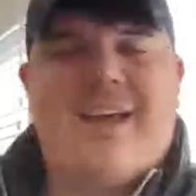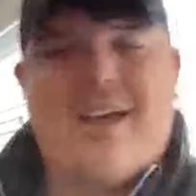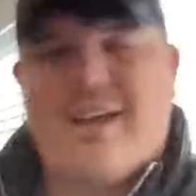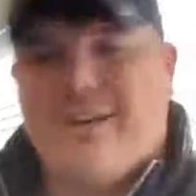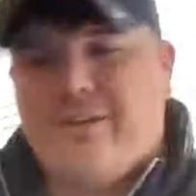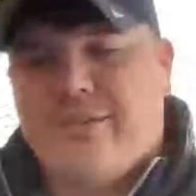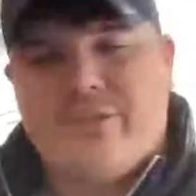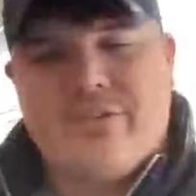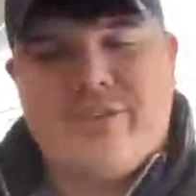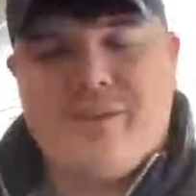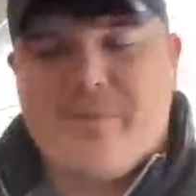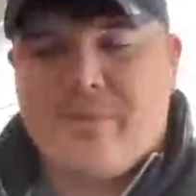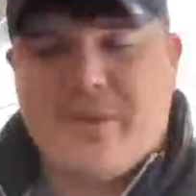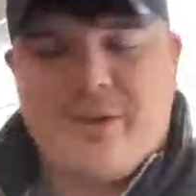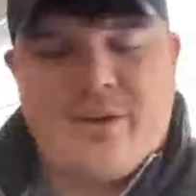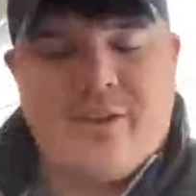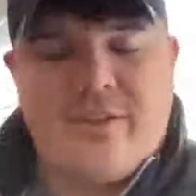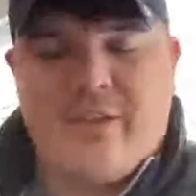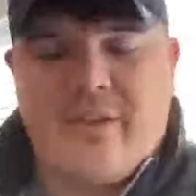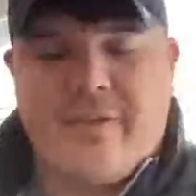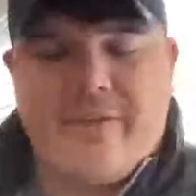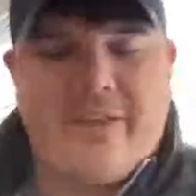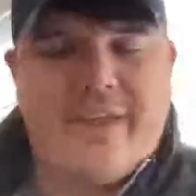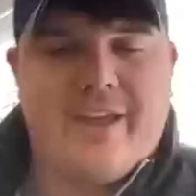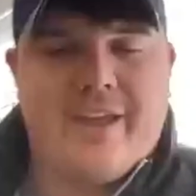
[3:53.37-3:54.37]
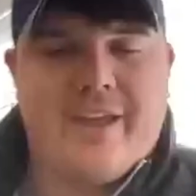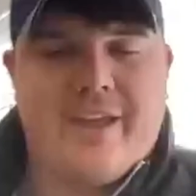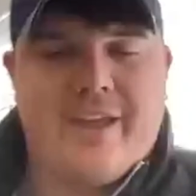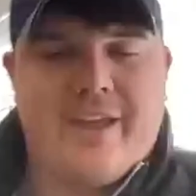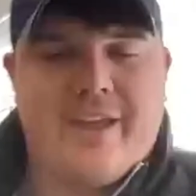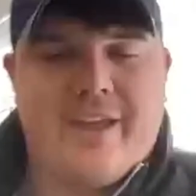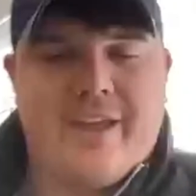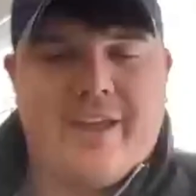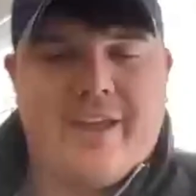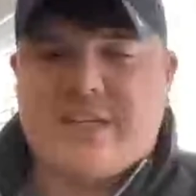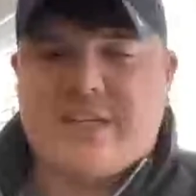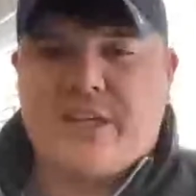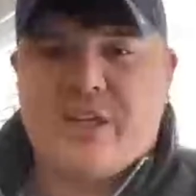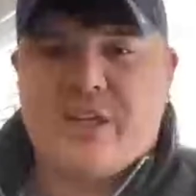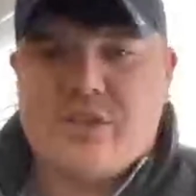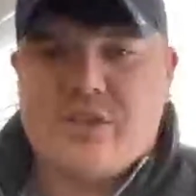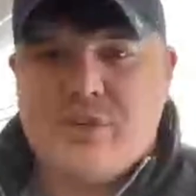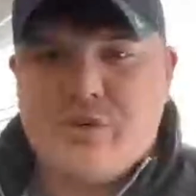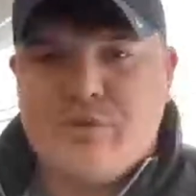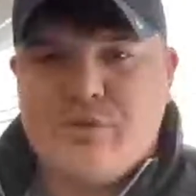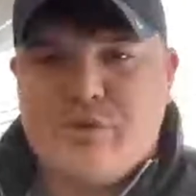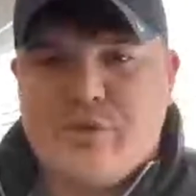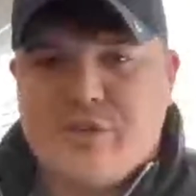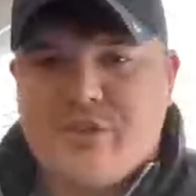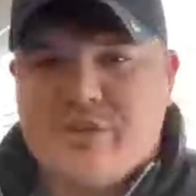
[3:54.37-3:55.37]
uh, something in the leg. It's a
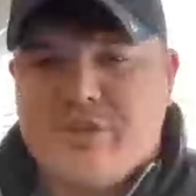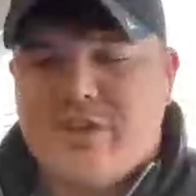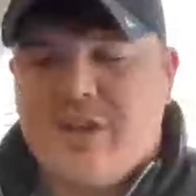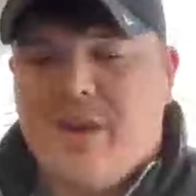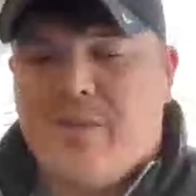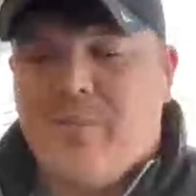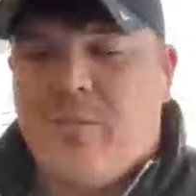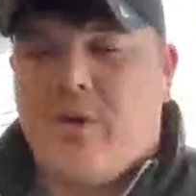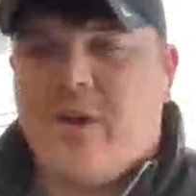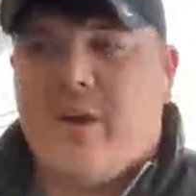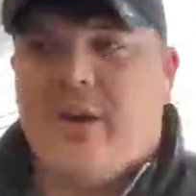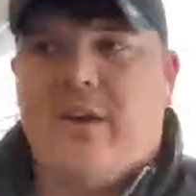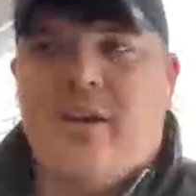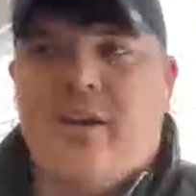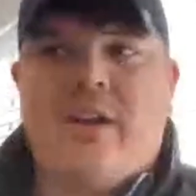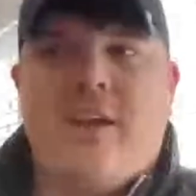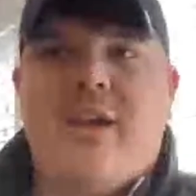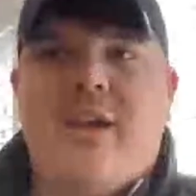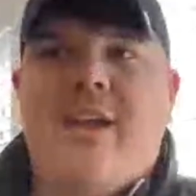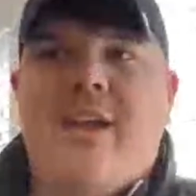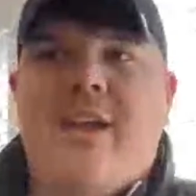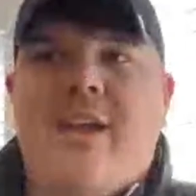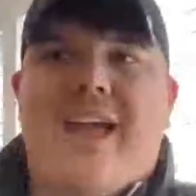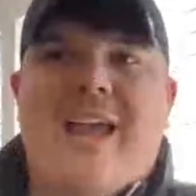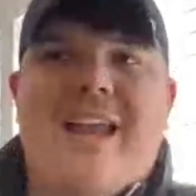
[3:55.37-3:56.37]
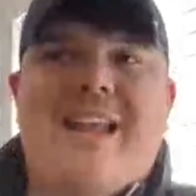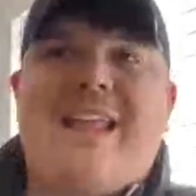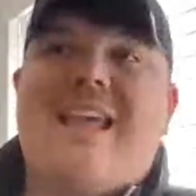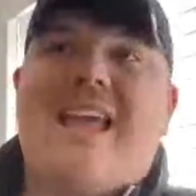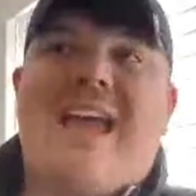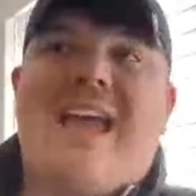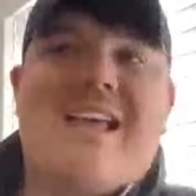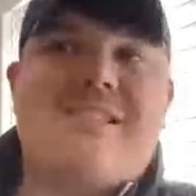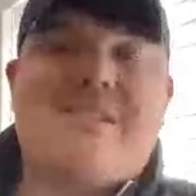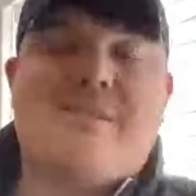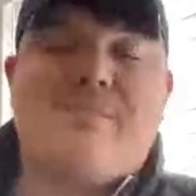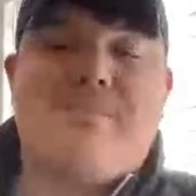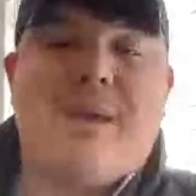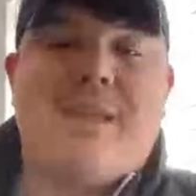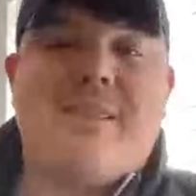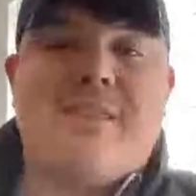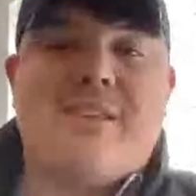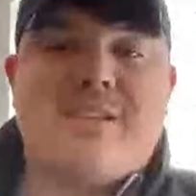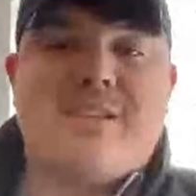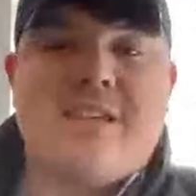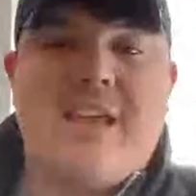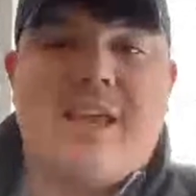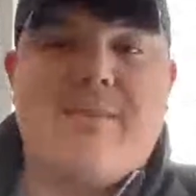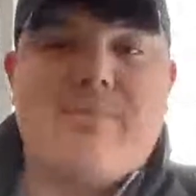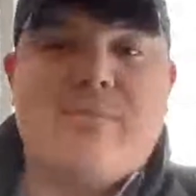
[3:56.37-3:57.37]
contusion somewhere, and he hasn't
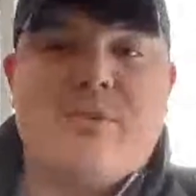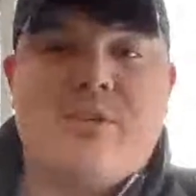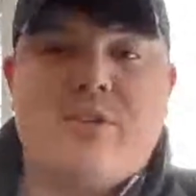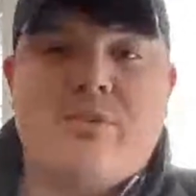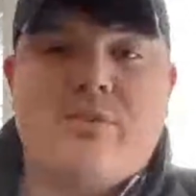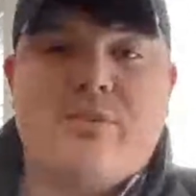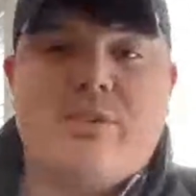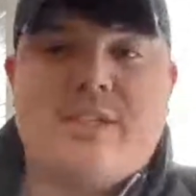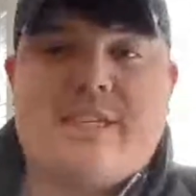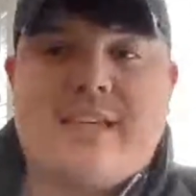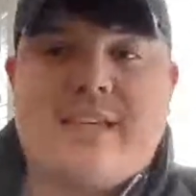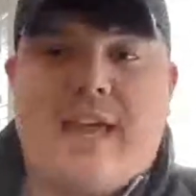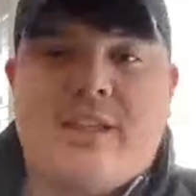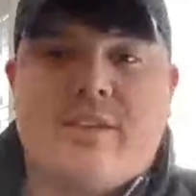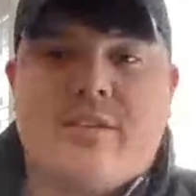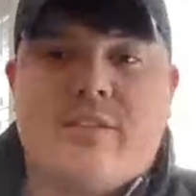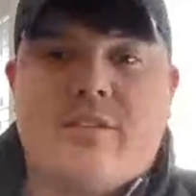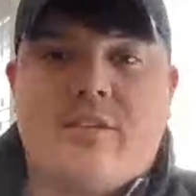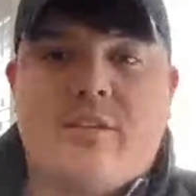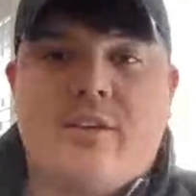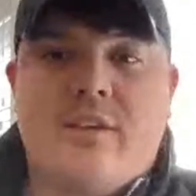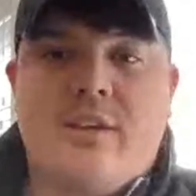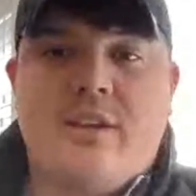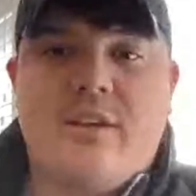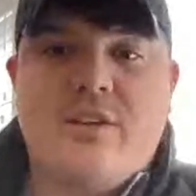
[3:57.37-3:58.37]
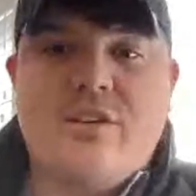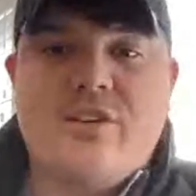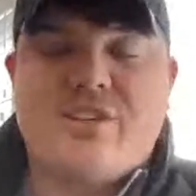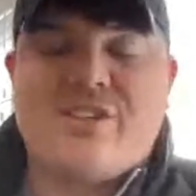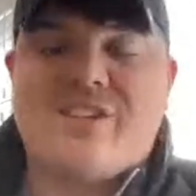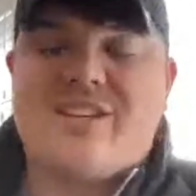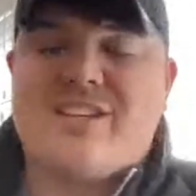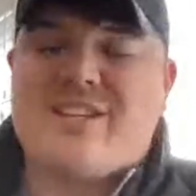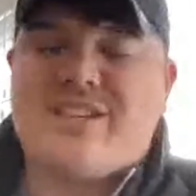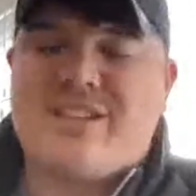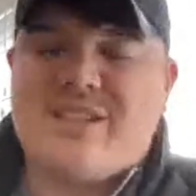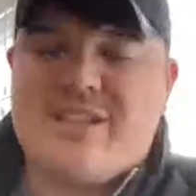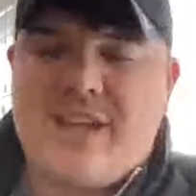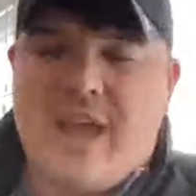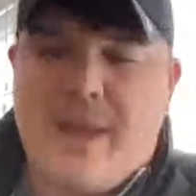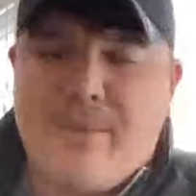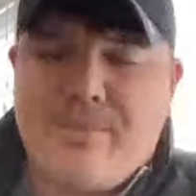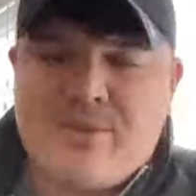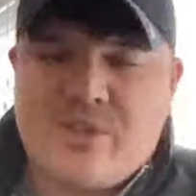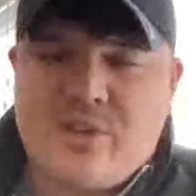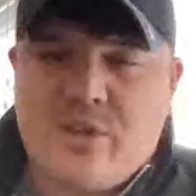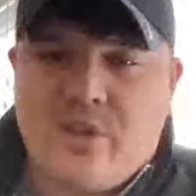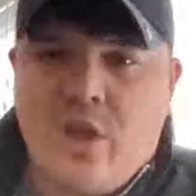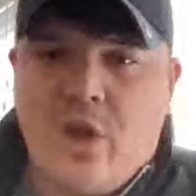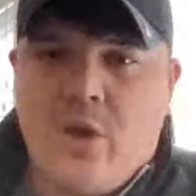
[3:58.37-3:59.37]
been the same dude since. Just a
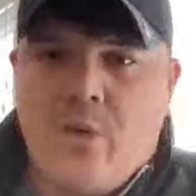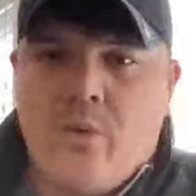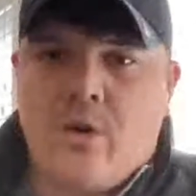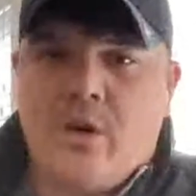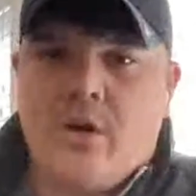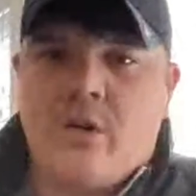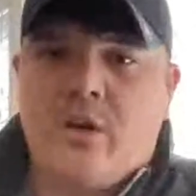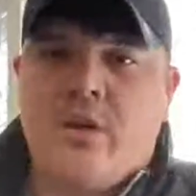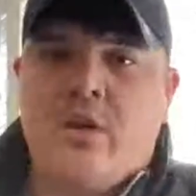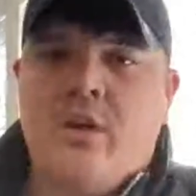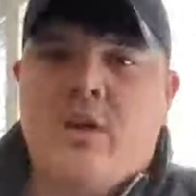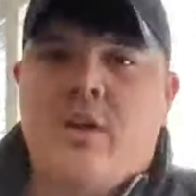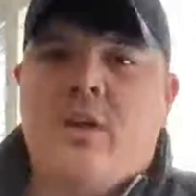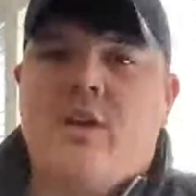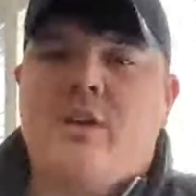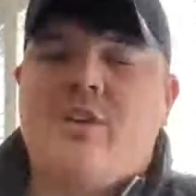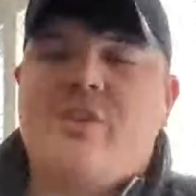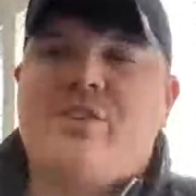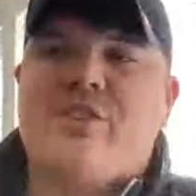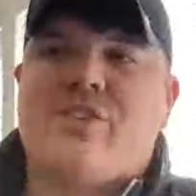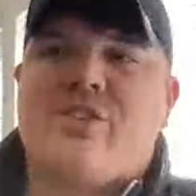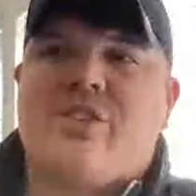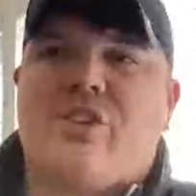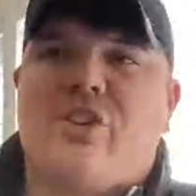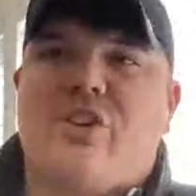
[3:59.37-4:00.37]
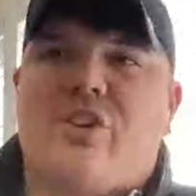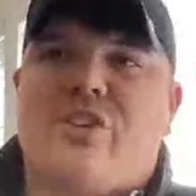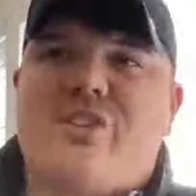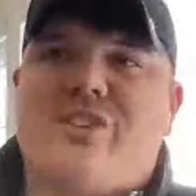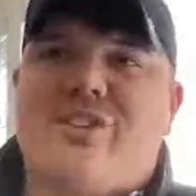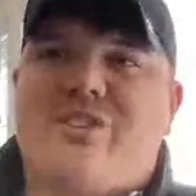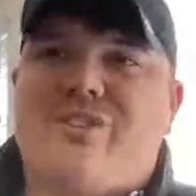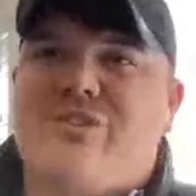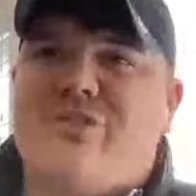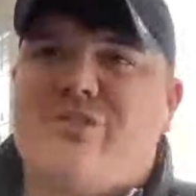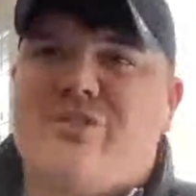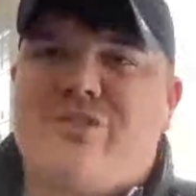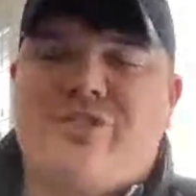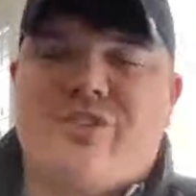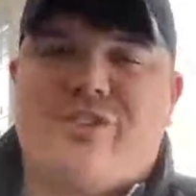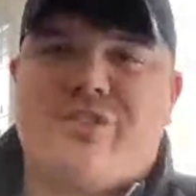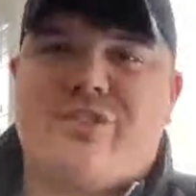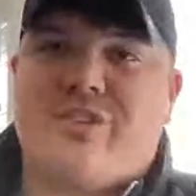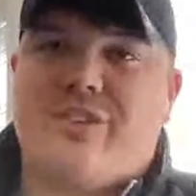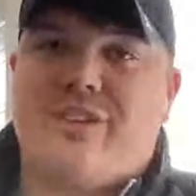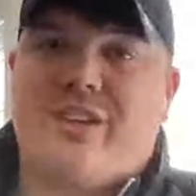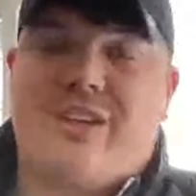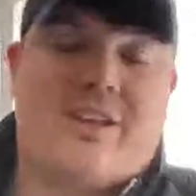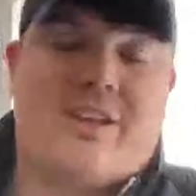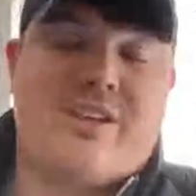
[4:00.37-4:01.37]
step slower, just looks
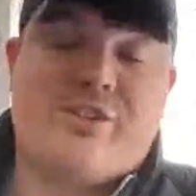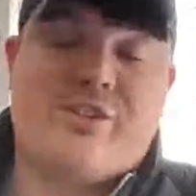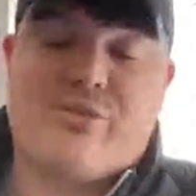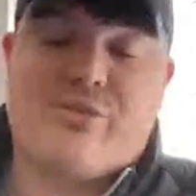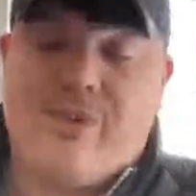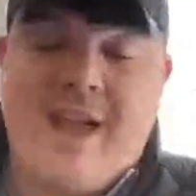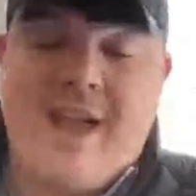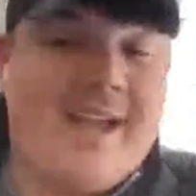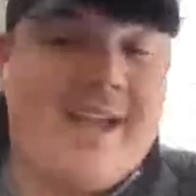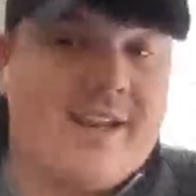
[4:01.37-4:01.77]
just like he's